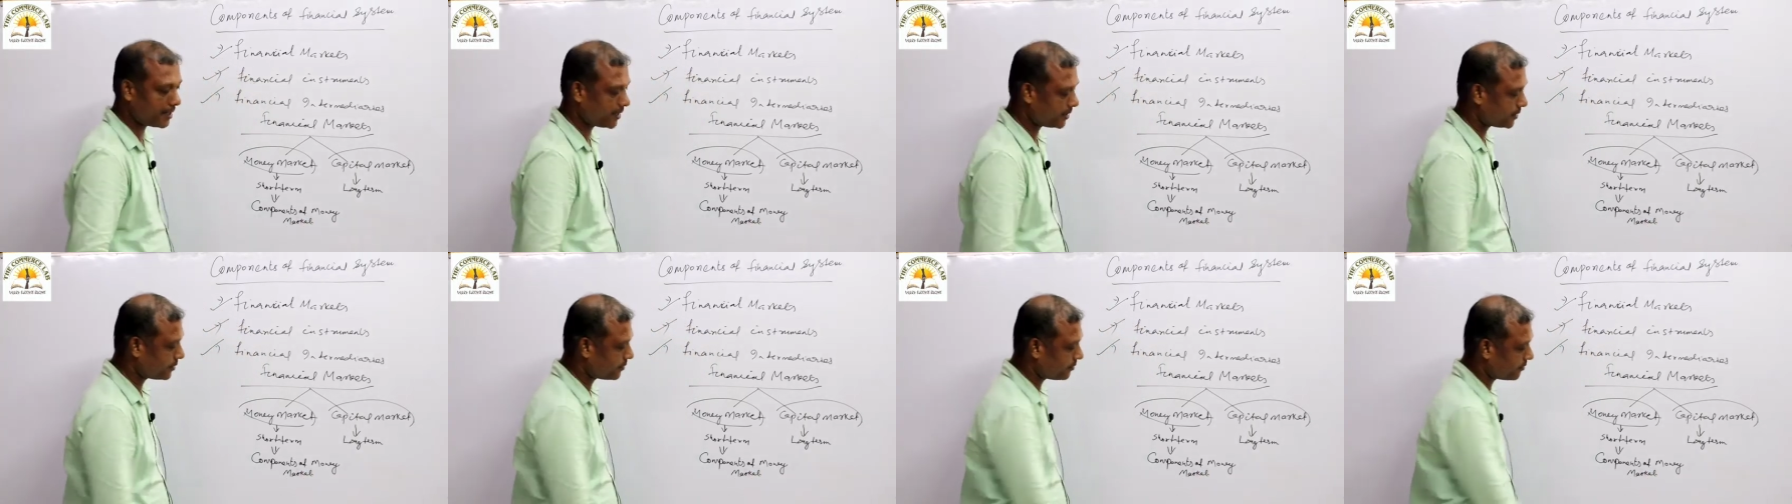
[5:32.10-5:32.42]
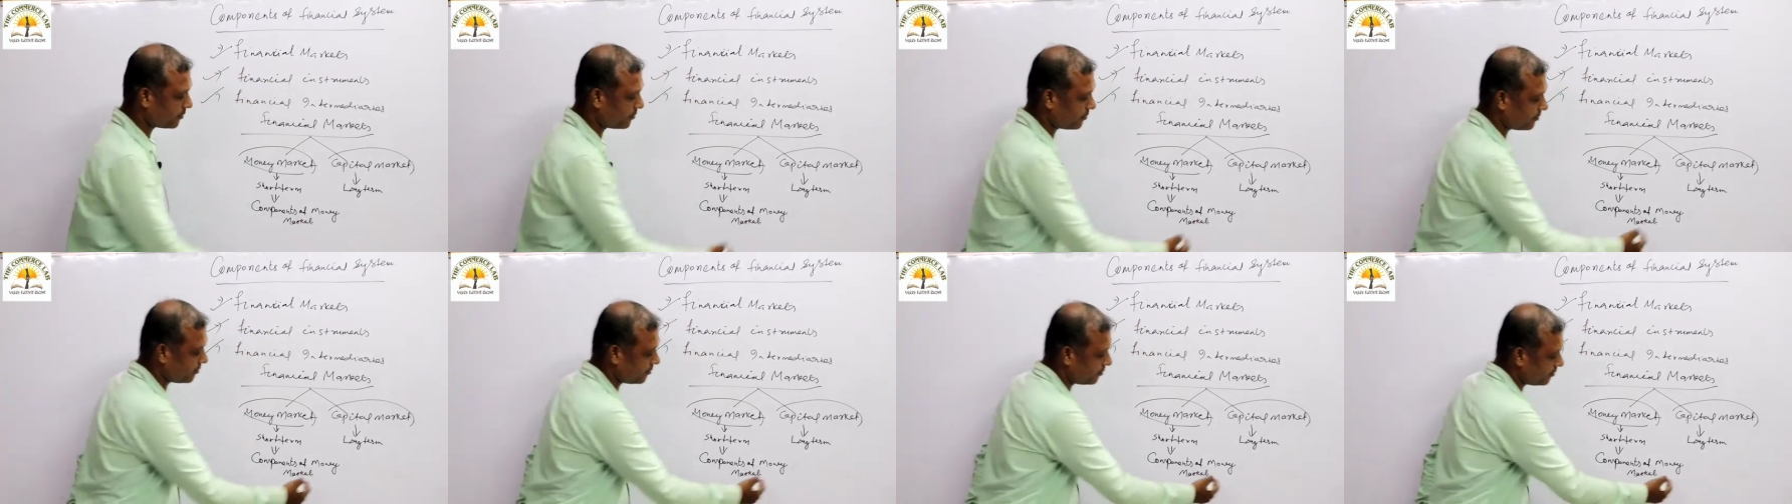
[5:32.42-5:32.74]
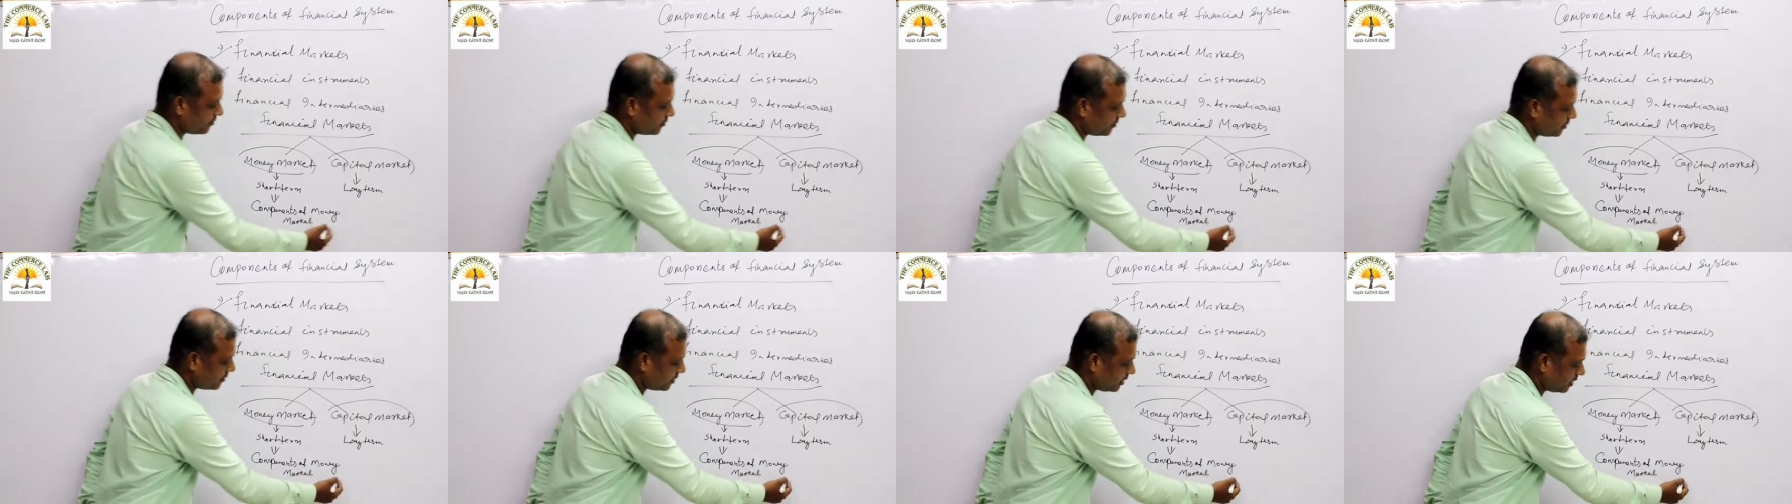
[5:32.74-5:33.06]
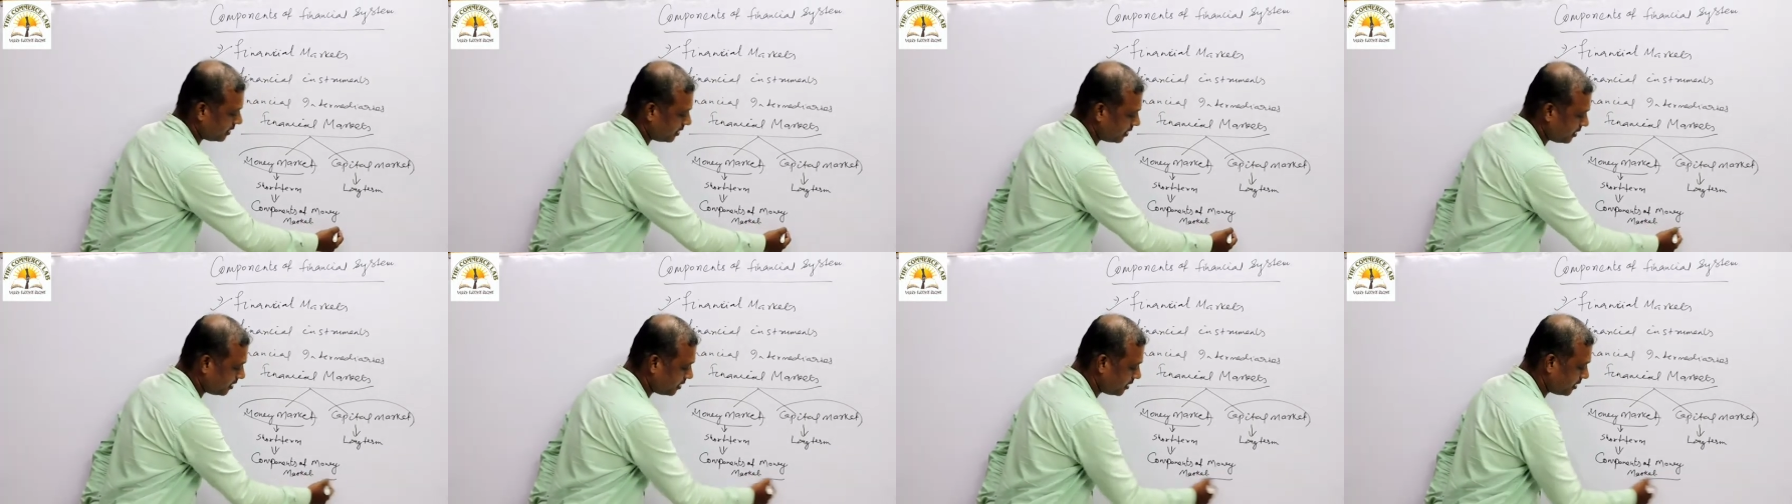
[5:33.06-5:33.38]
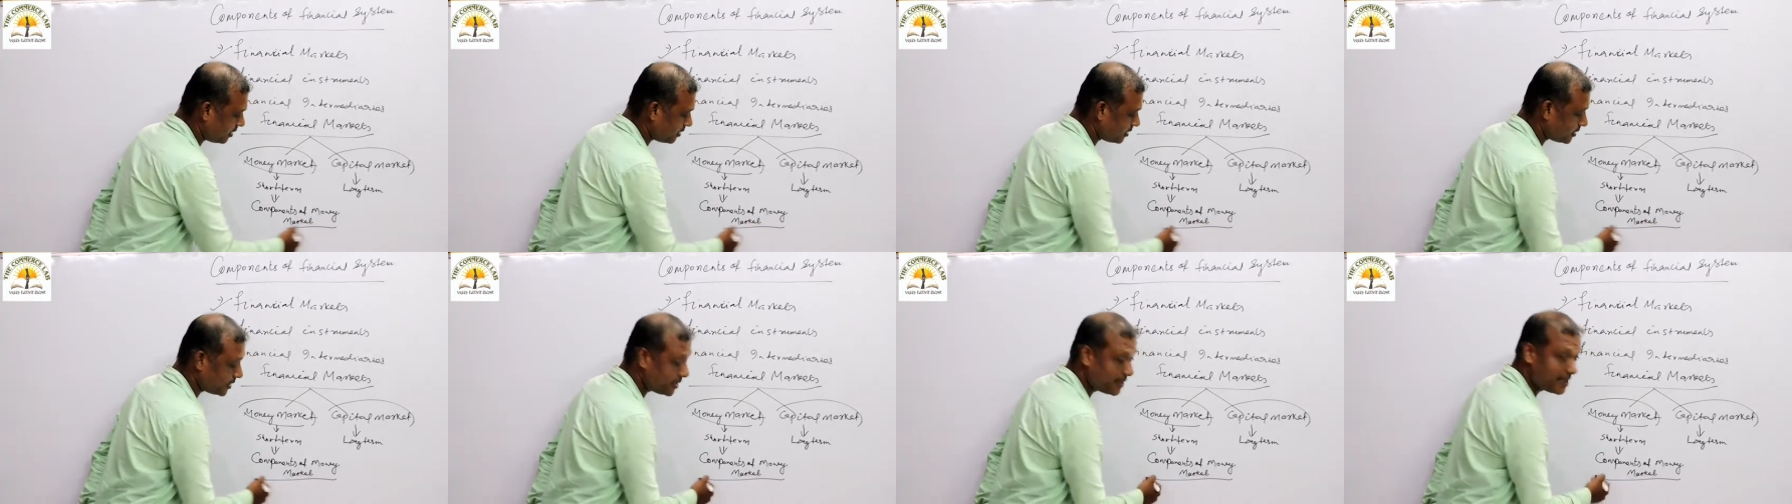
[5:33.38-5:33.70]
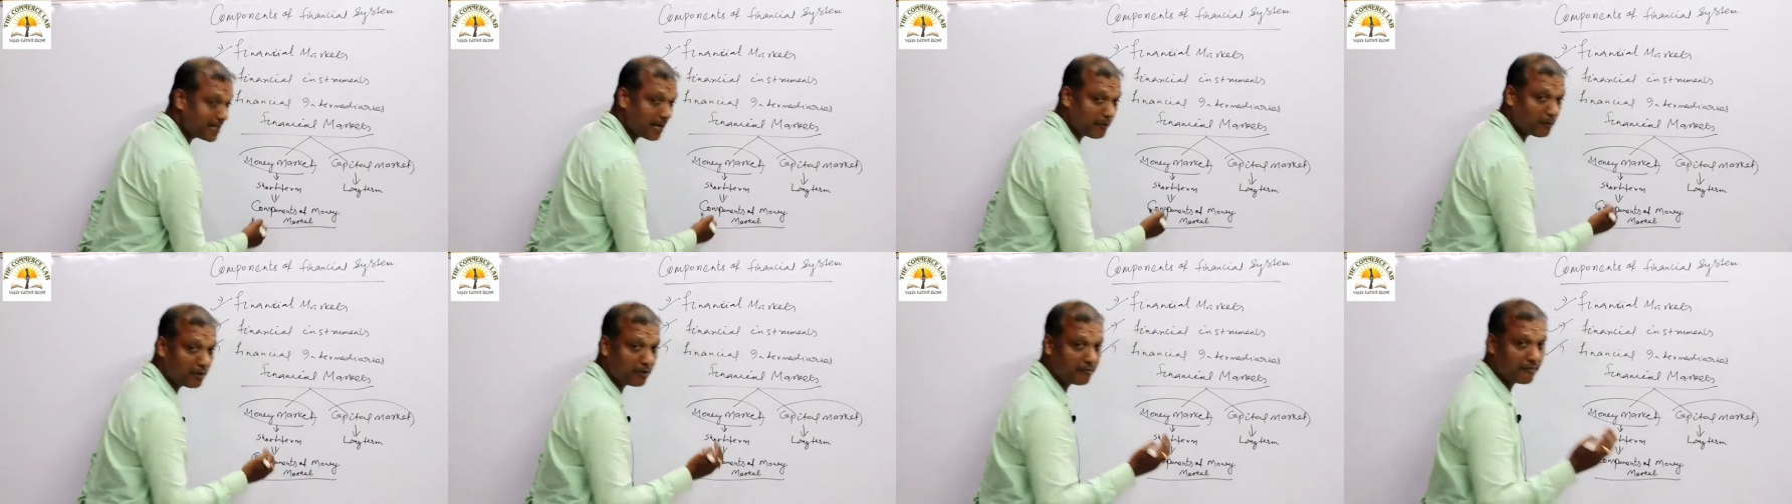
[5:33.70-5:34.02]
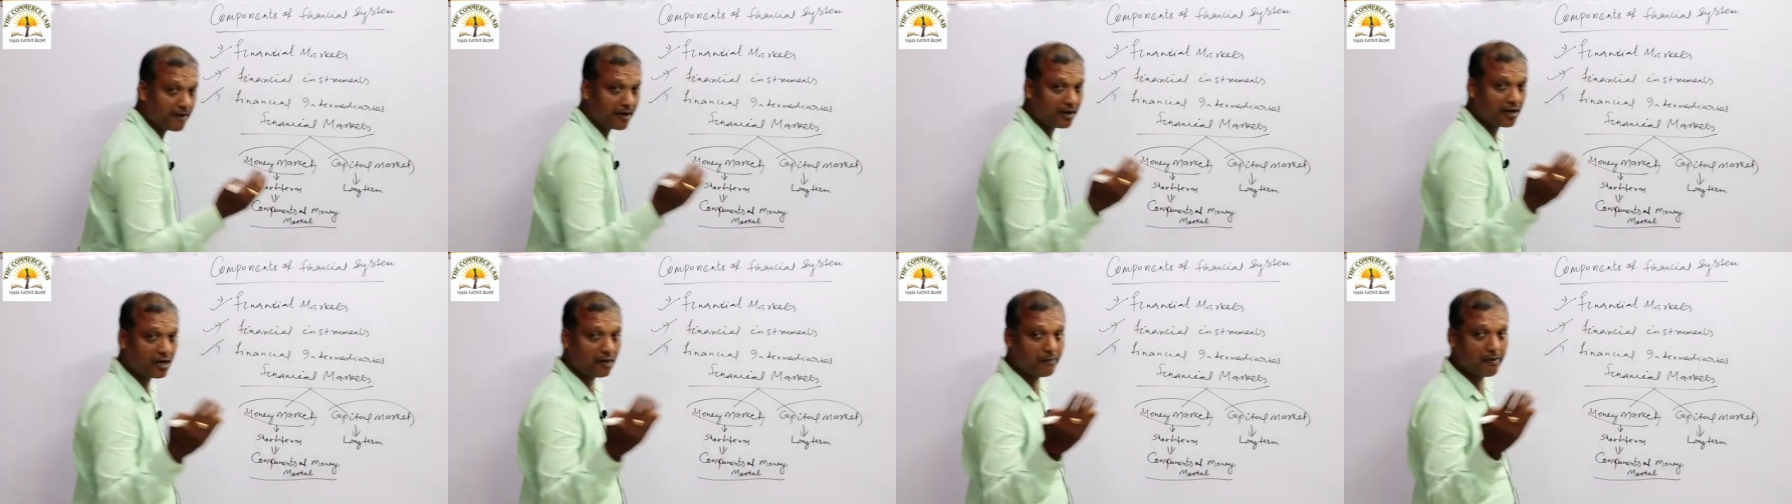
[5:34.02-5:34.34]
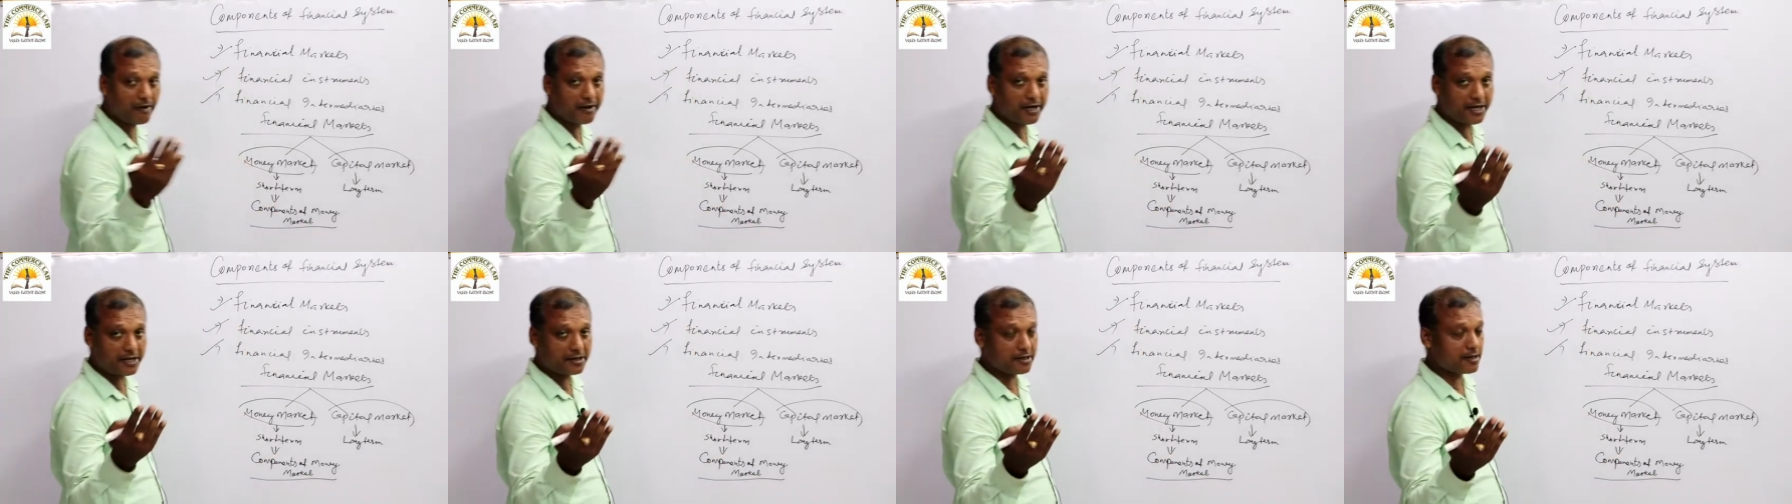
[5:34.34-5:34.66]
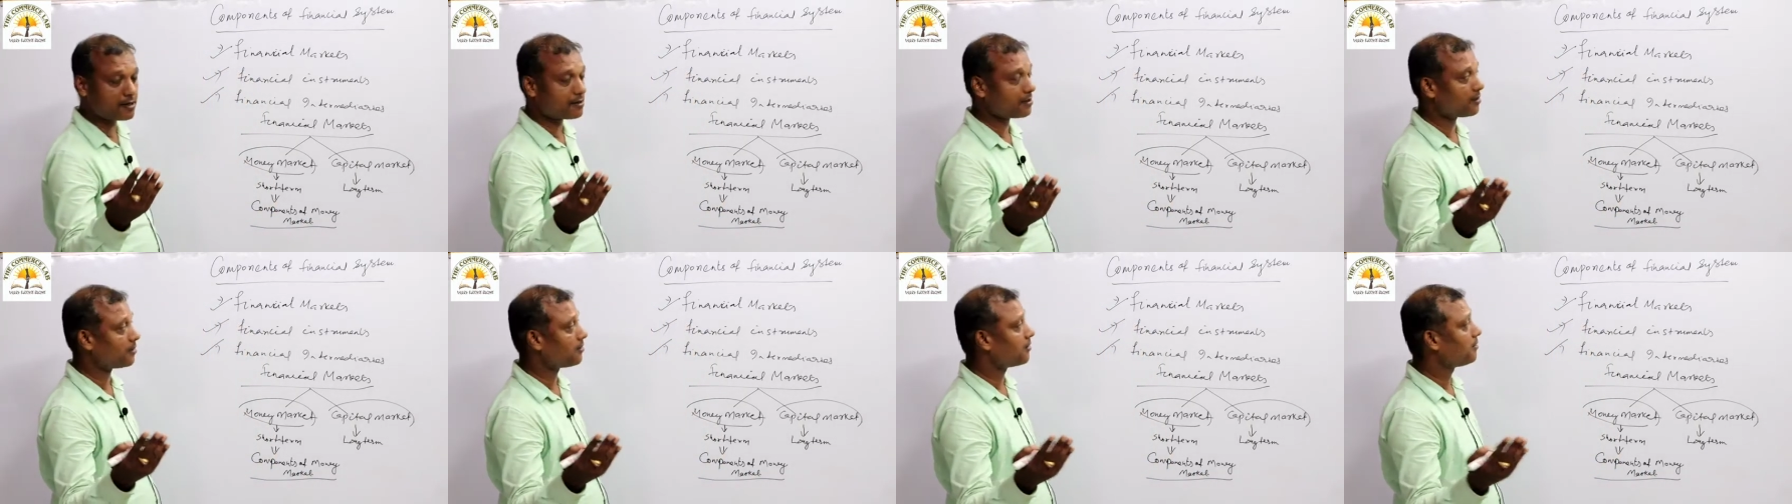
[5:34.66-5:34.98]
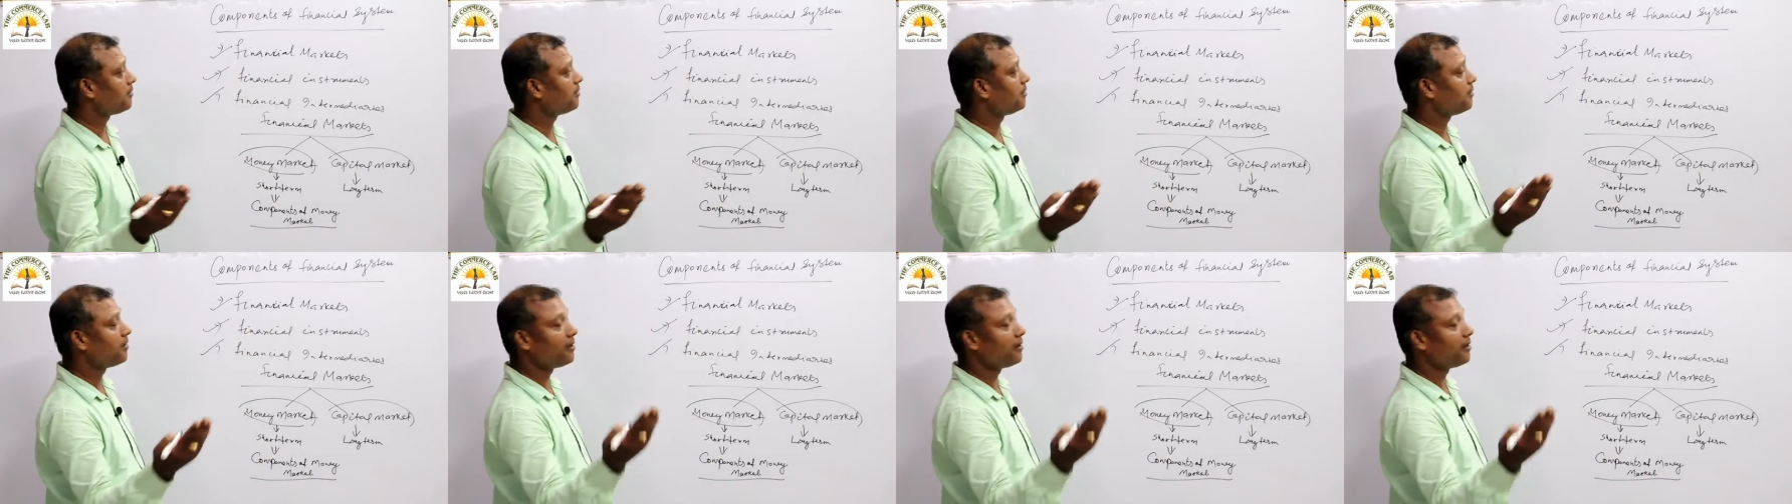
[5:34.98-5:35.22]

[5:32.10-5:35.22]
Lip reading: Understood? See the moment of our discussion.